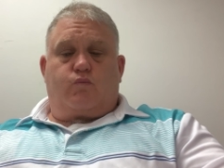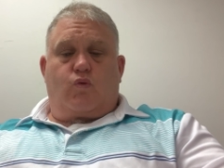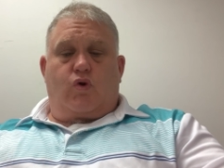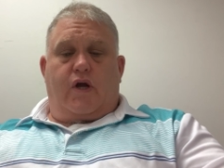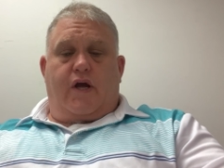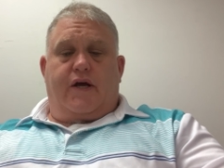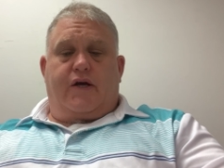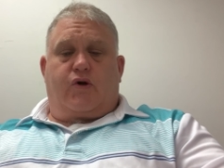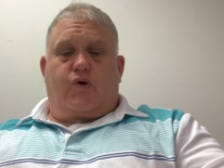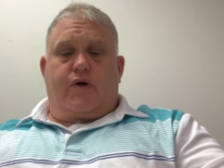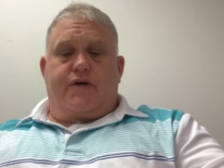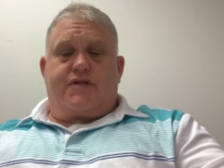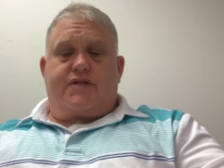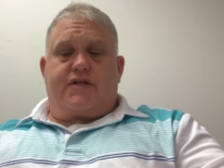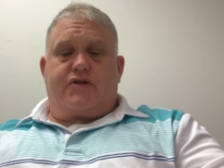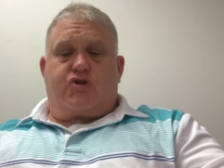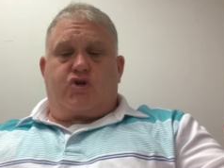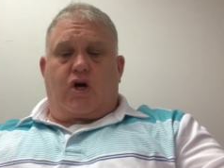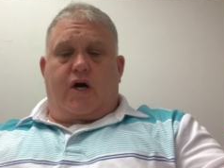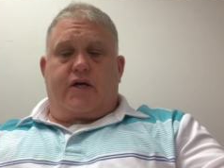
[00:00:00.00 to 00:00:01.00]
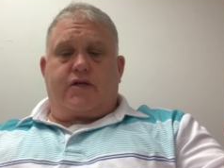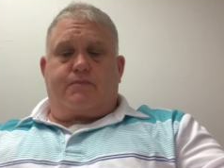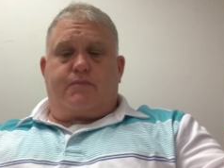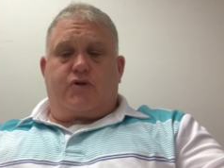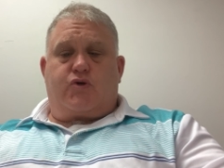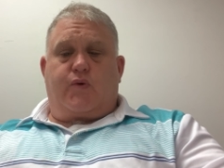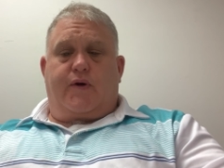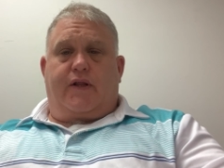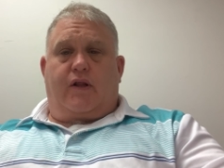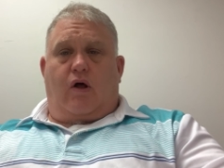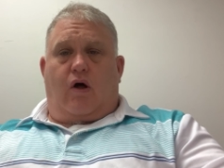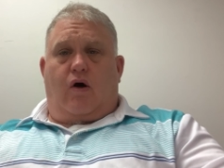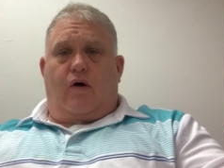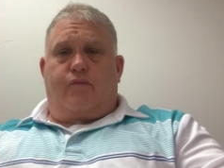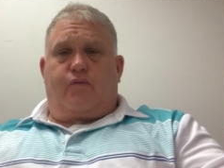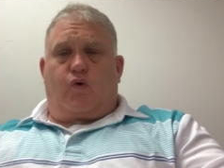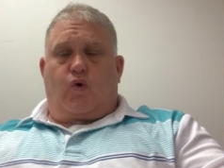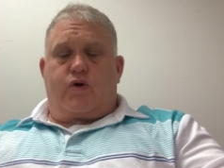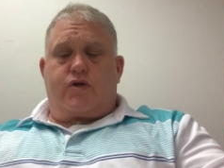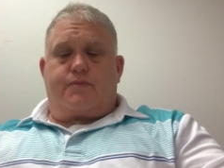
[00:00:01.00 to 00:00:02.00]
increasing trust between law
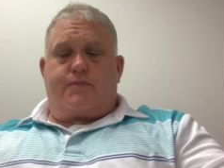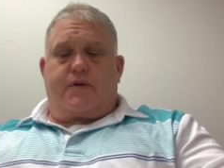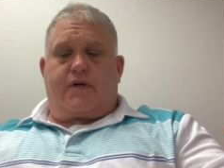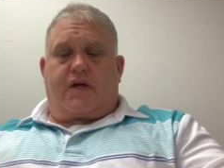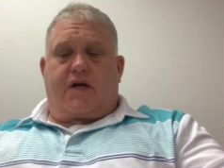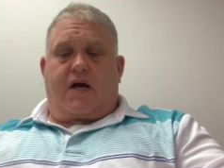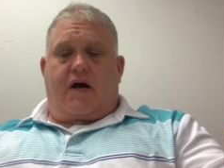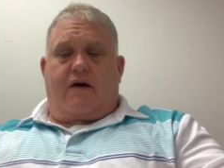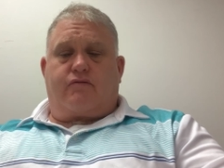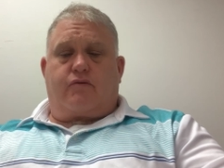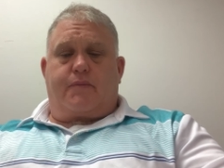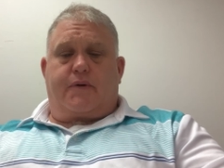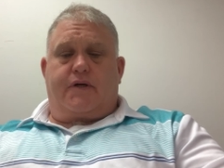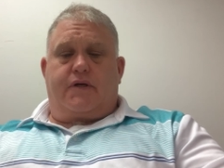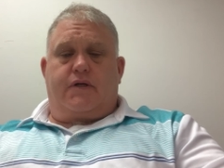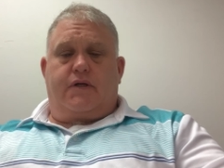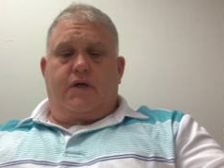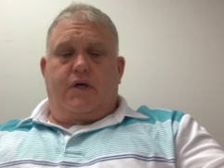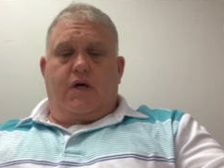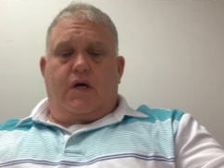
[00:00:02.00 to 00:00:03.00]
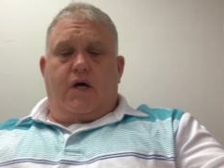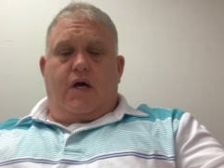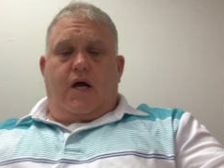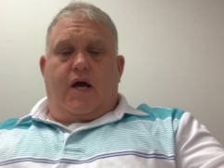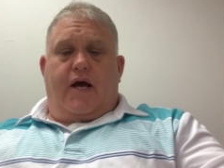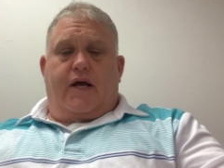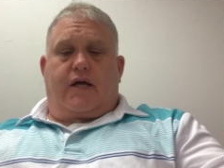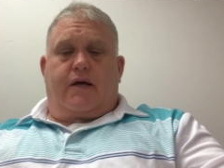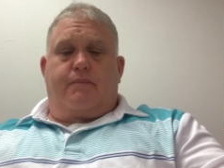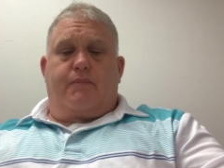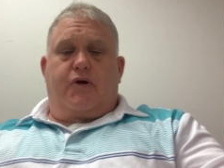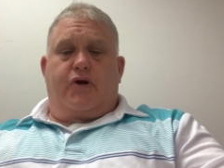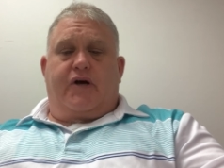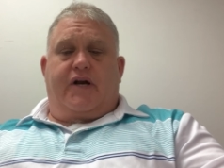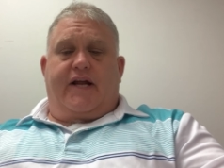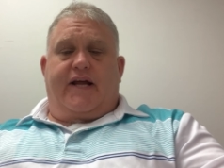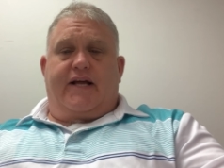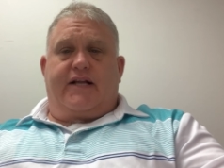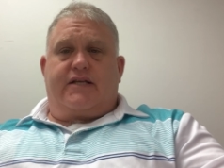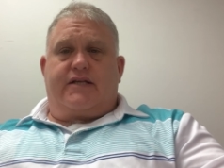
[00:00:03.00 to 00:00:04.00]
enforcement, government, and
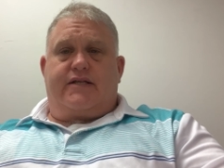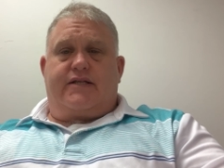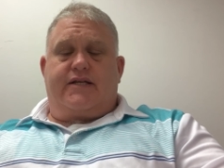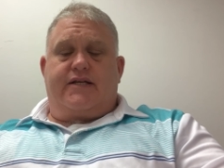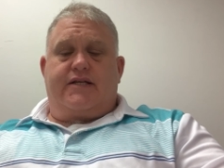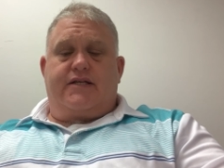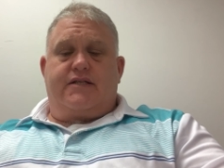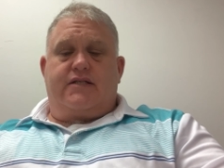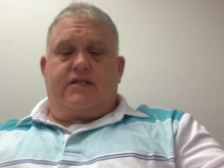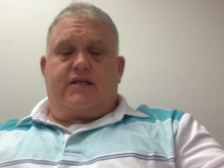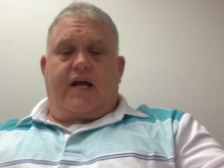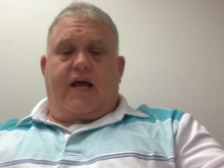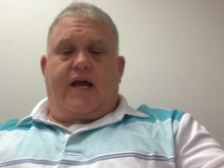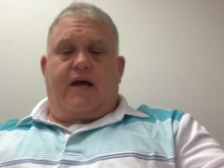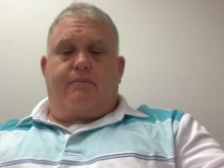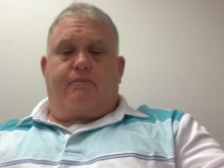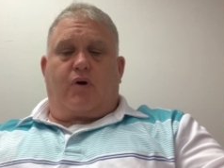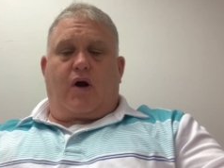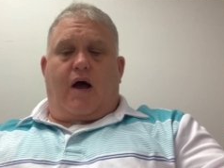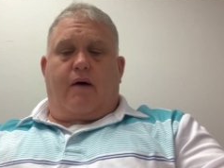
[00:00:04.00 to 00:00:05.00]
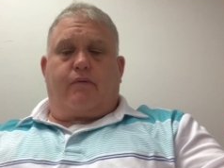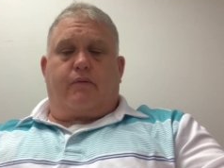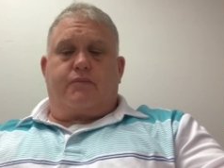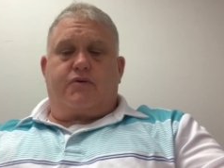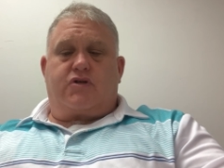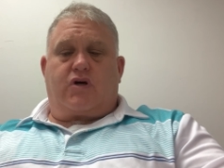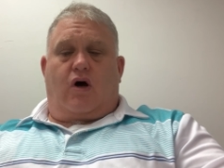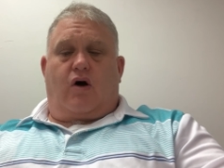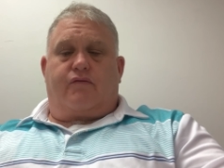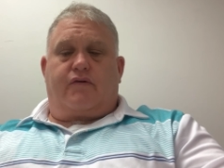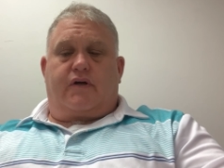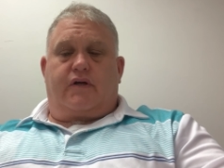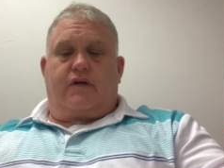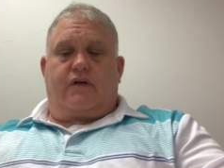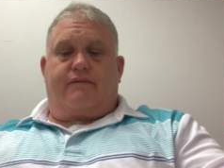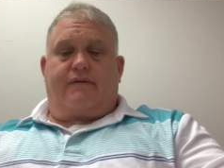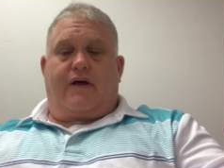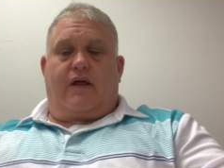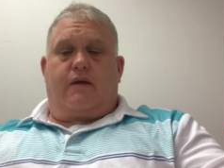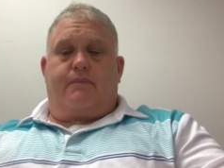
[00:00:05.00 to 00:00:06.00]
community entities, and problem solving,
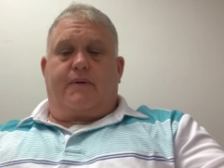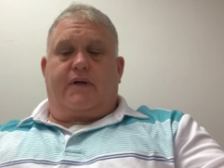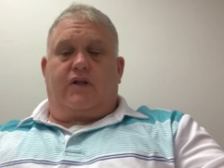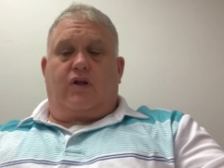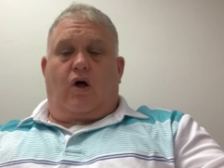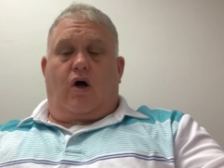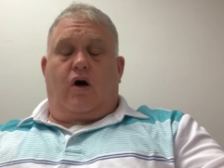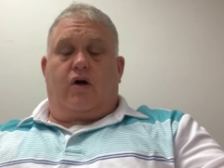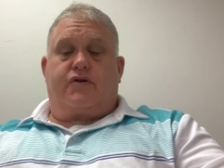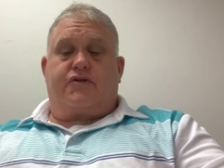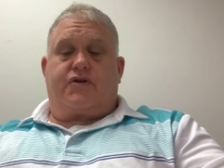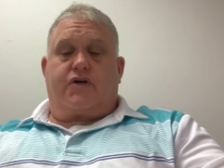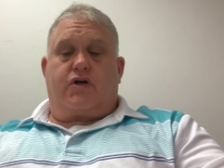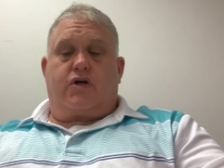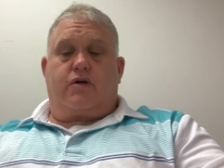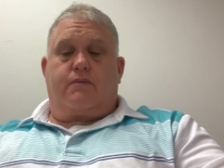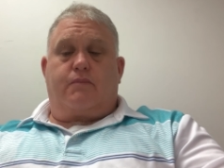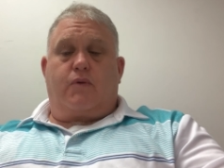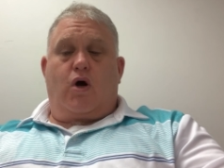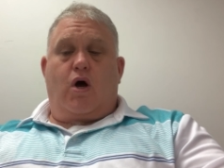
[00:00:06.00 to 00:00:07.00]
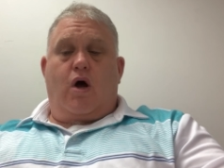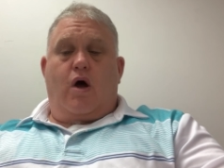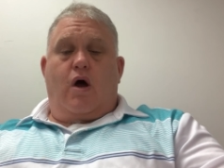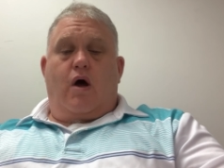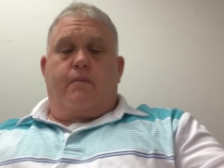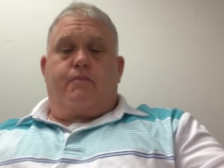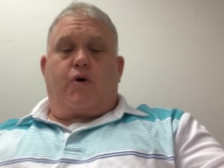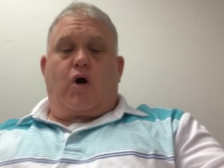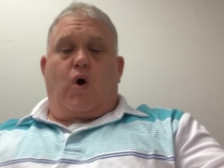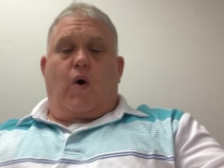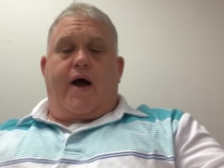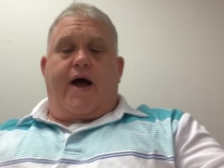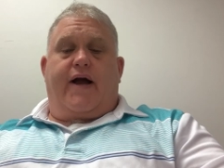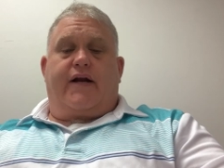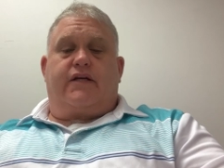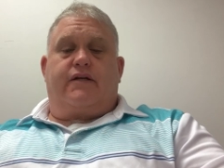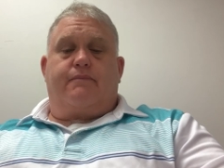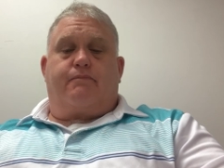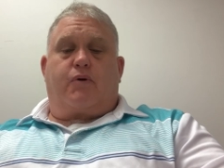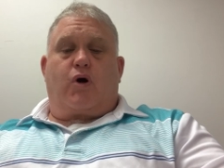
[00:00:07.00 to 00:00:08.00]
developing long-term
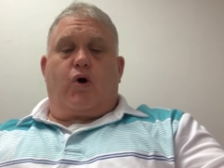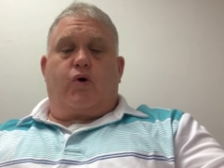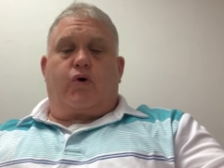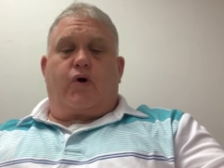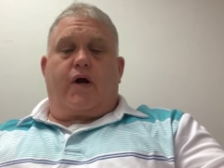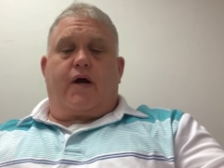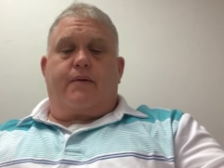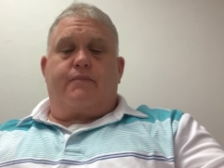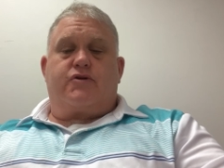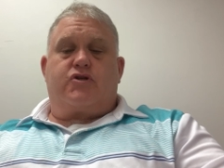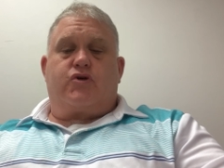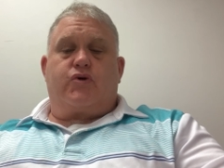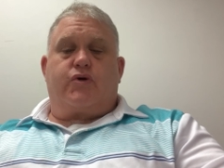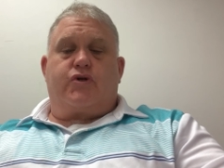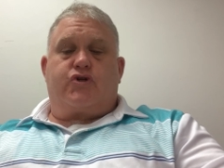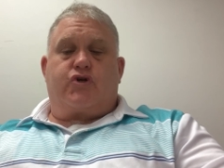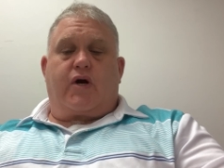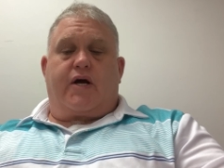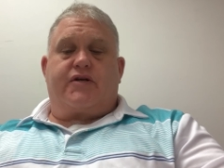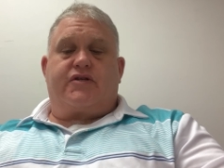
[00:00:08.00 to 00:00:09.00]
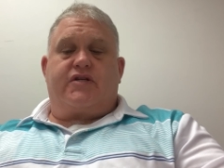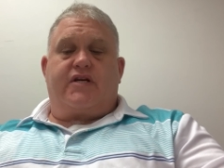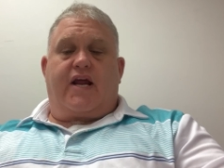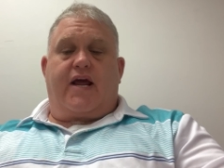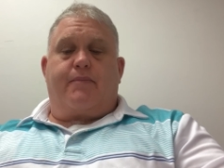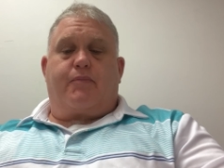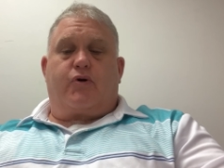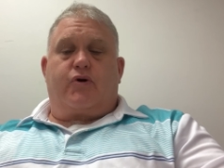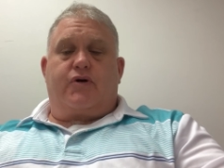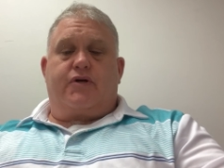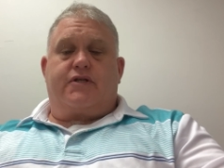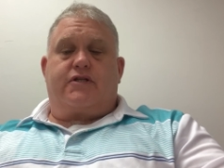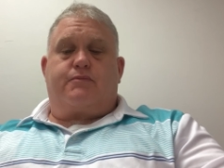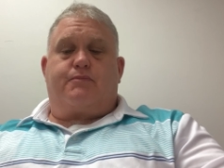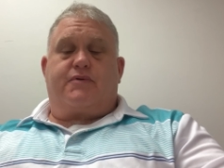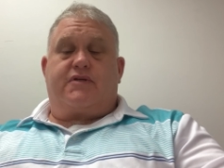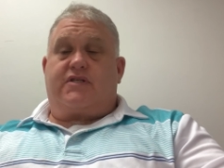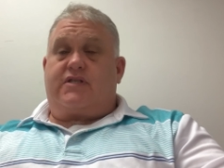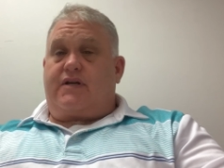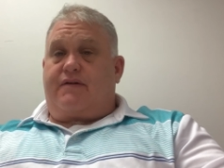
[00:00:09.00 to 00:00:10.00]
proactive programs to address
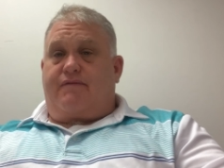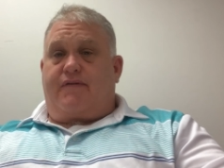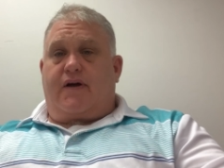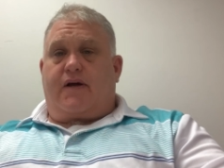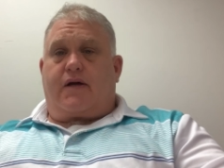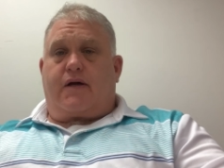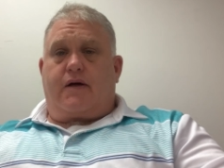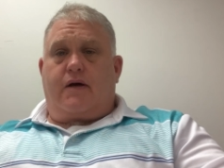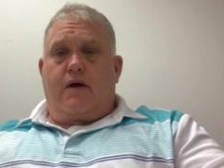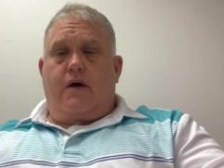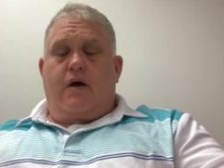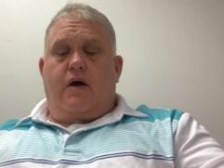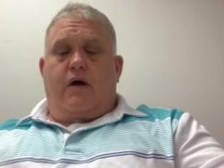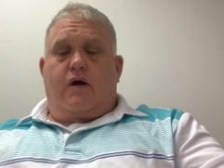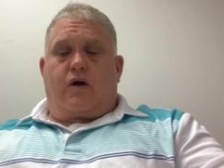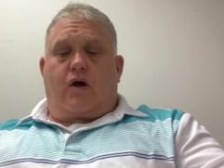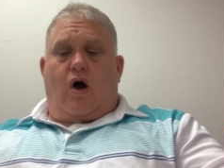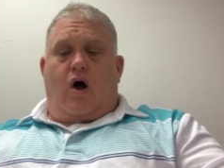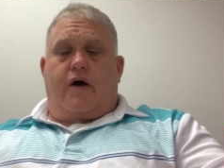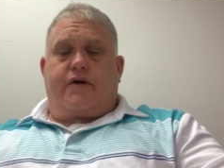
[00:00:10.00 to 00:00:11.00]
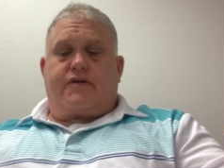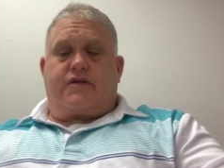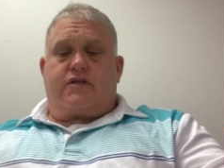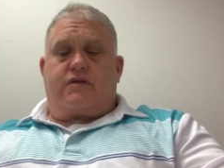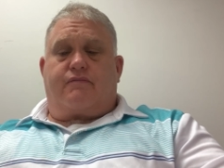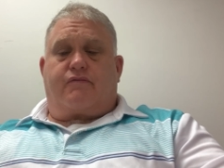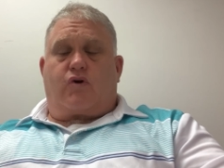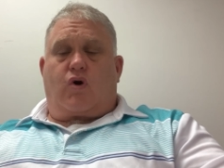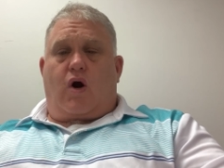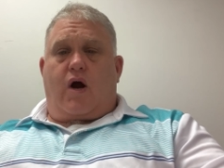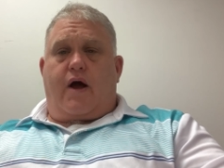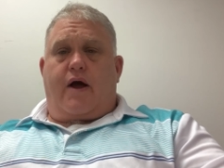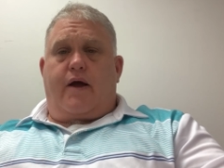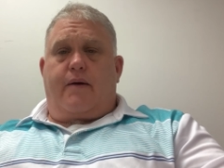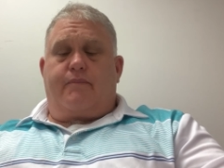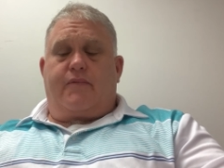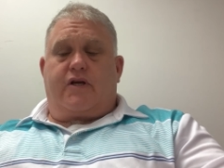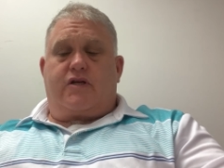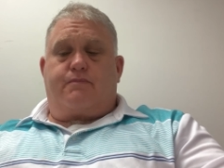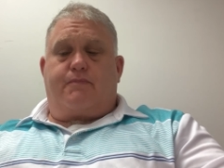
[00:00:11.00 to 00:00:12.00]
neighborhood-specific causes of
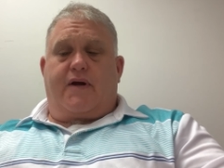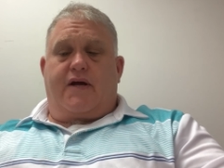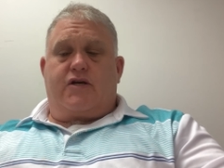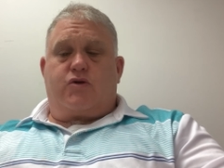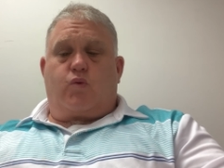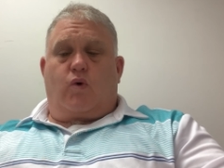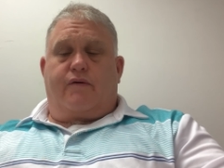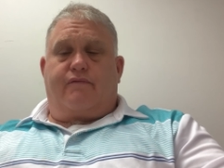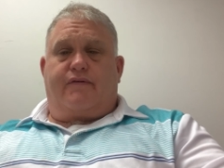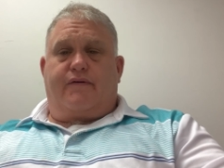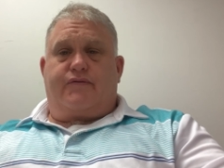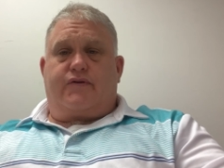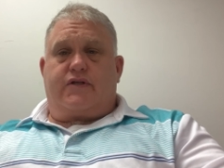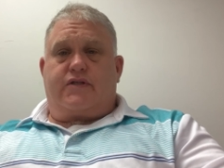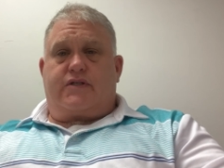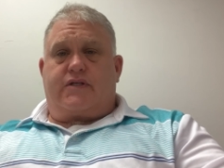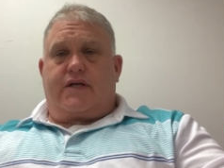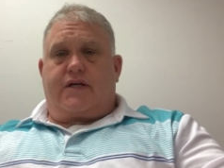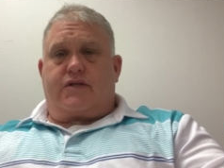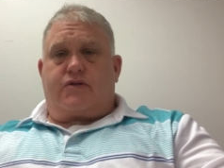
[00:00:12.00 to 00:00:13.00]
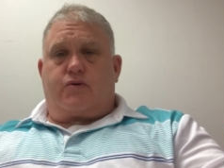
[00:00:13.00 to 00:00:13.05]
crime. That's page 156